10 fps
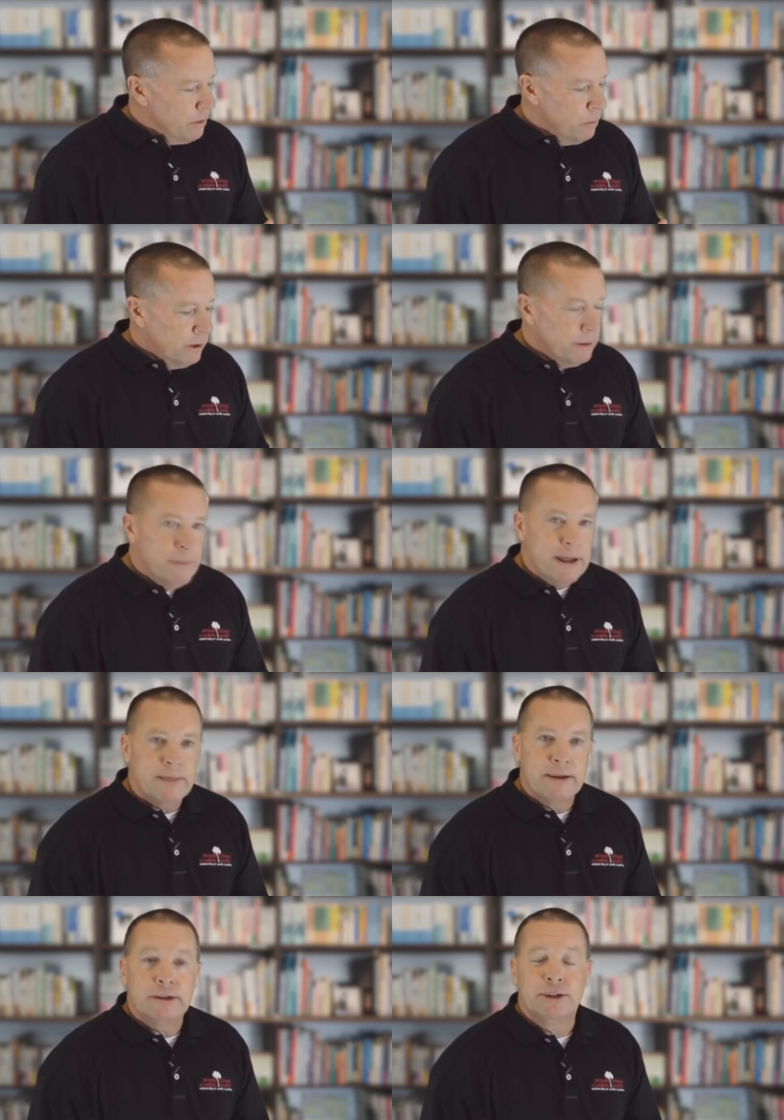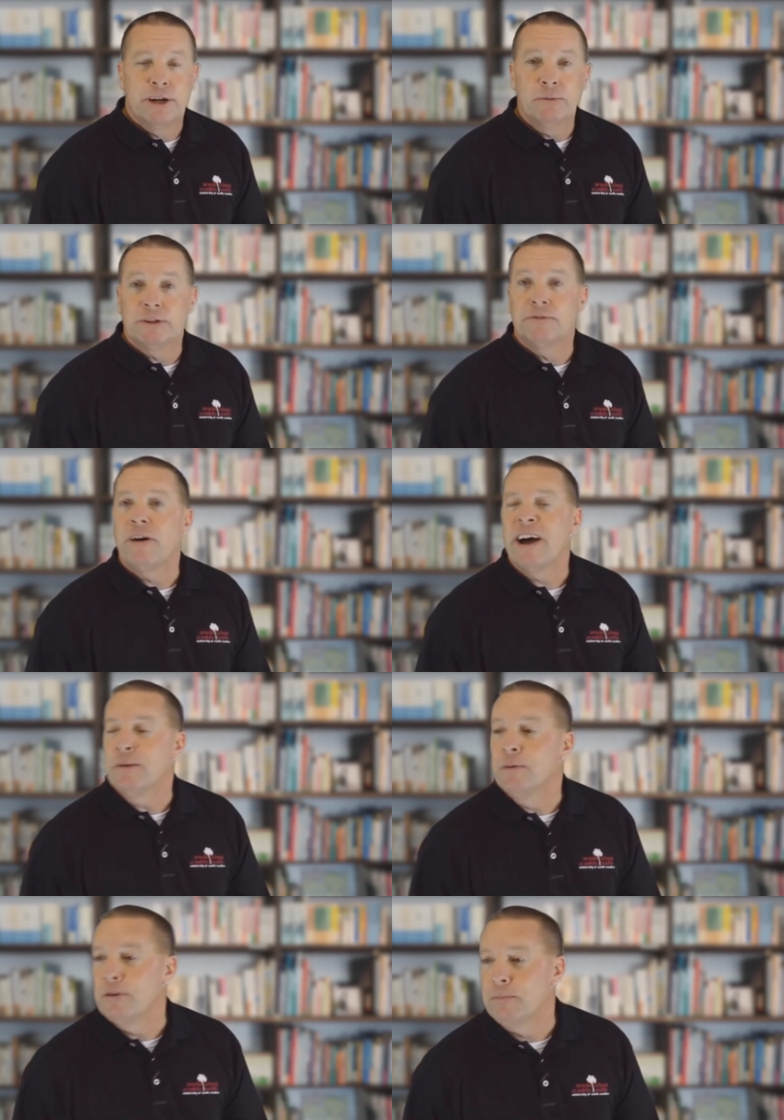will admit that she was
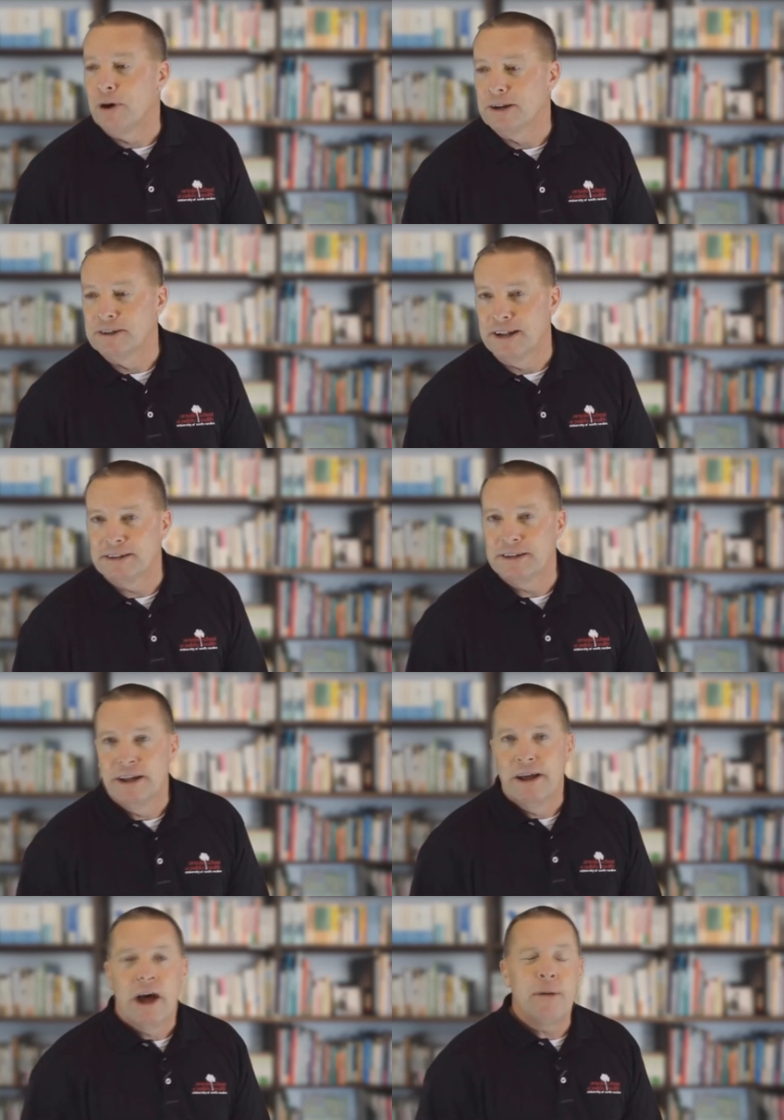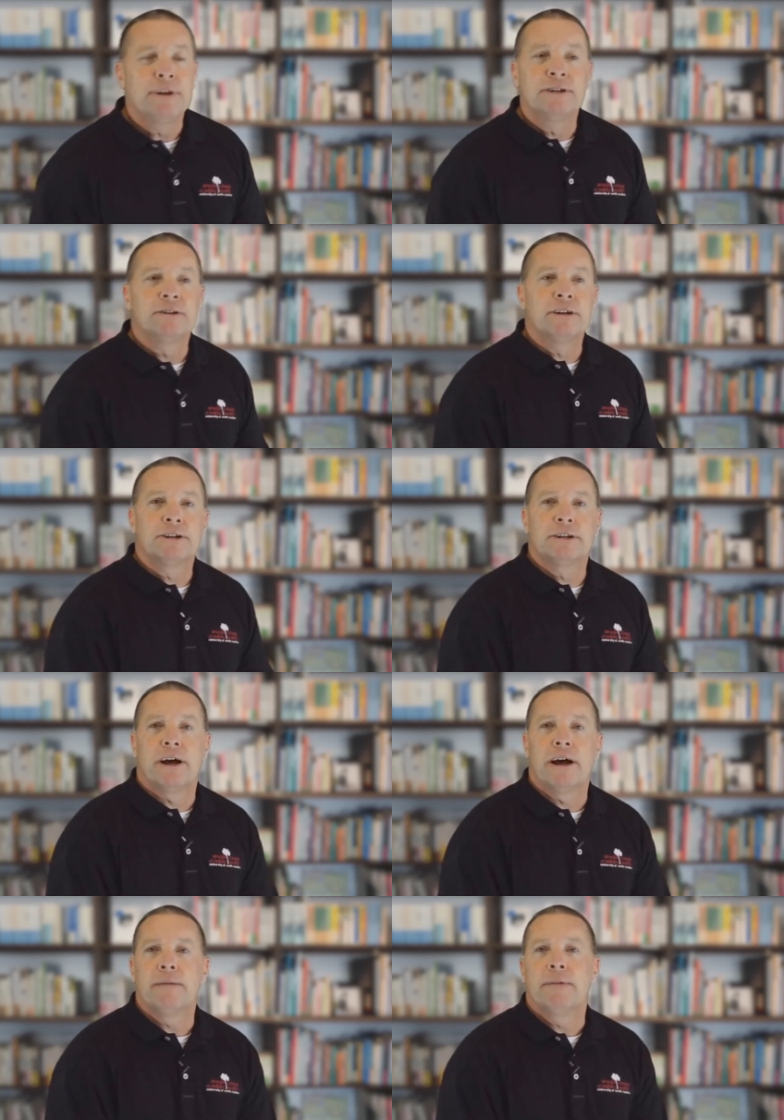fine with the process up until such
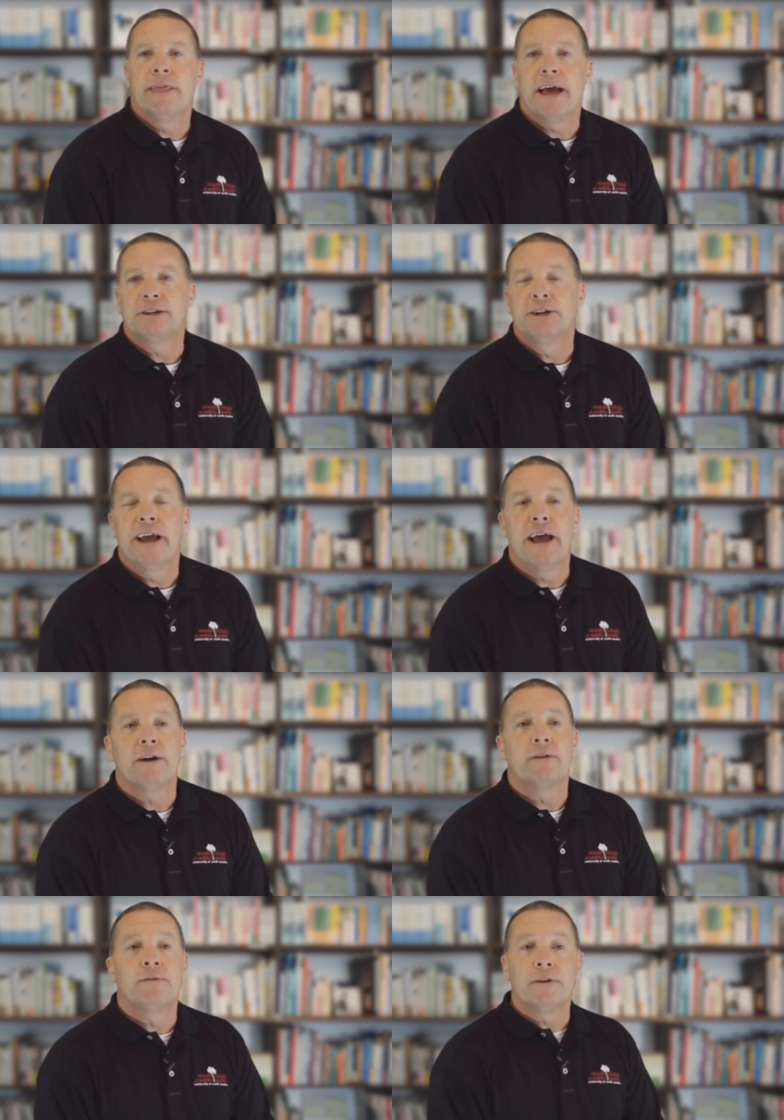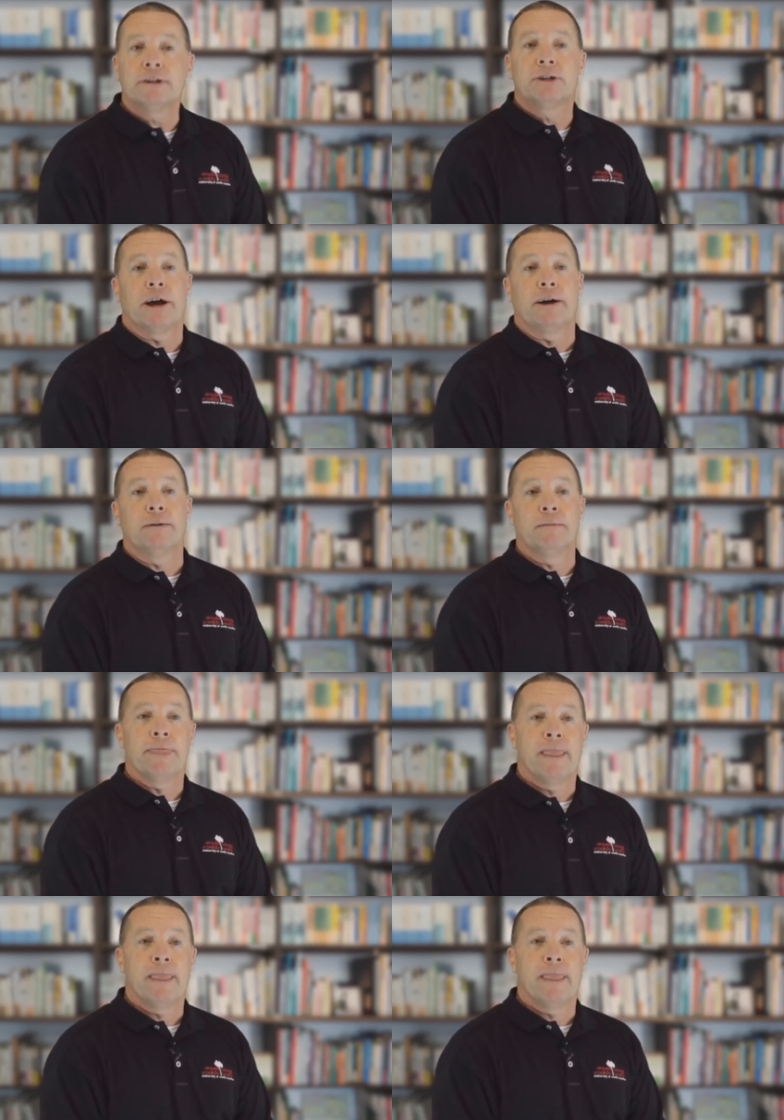time that she had her first child.